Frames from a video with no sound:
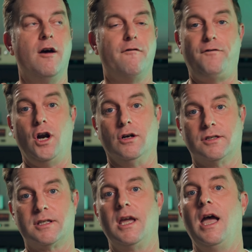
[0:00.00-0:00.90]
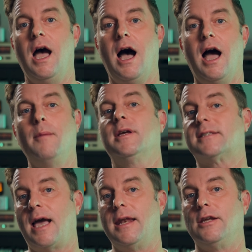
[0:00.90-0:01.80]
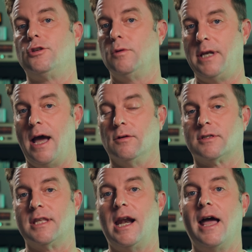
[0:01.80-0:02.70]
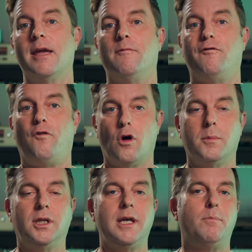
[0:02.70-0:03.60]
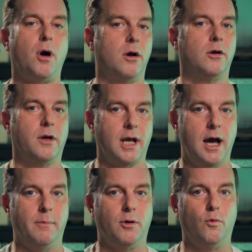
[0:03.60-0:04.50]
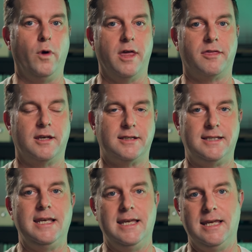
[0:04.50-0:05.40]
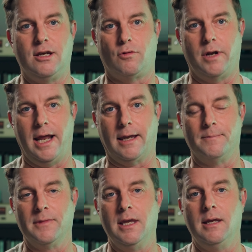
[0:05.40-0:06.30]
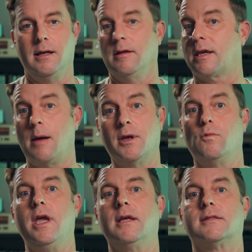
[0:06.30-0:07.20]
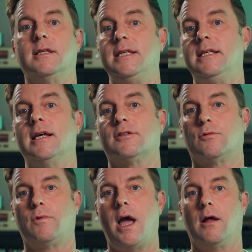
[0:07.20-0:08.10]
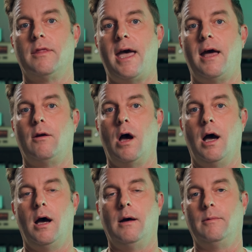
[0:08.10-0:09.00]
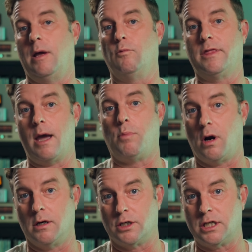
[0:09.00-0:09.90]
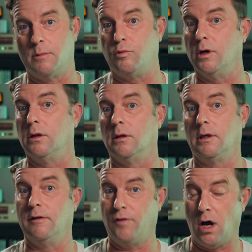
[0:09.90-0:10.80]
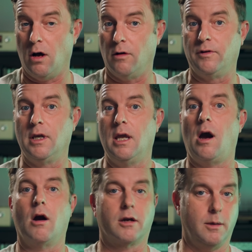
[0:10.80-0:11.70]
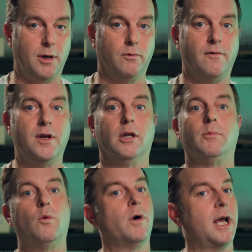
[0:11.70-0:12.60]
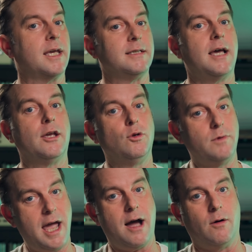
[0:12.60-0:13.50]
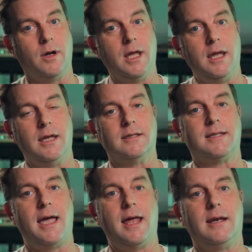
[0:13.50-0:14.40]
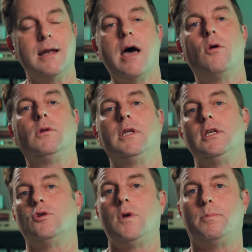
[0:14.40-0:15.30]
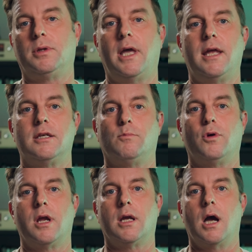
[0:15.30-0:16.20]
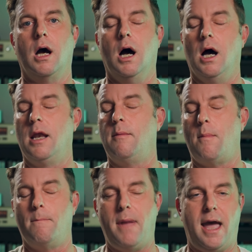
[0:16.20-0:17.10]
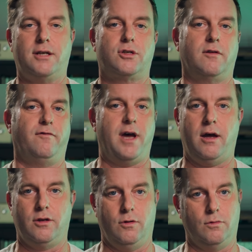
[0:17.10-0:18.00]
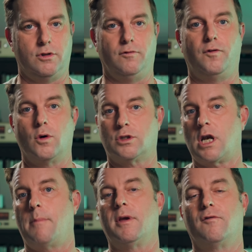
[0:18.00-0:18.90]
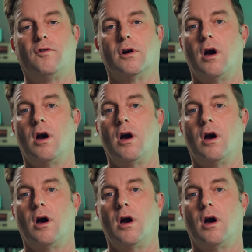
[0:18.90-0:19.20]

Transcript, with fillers: First, I'm excited to announce that I am formally partnering up with CE Critic. Now, in the coming weeks, the details around that uh, and what that partnership will involve are going to be revealed. But what I can tell you now is that not only do we plan to bring unmatched value to folks shopping for